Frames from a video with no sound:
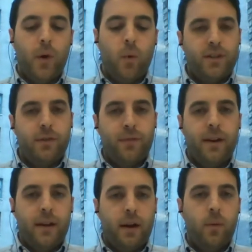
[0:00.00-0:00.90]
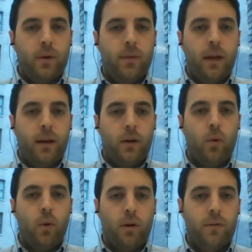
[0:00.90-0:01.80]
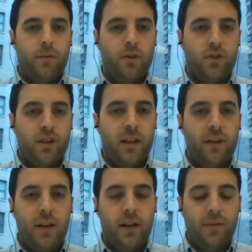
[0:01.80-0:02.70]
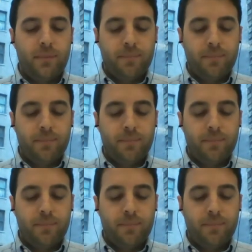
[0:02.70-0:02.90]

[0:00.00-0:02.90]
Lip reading: Once you find out what that core conversion level is.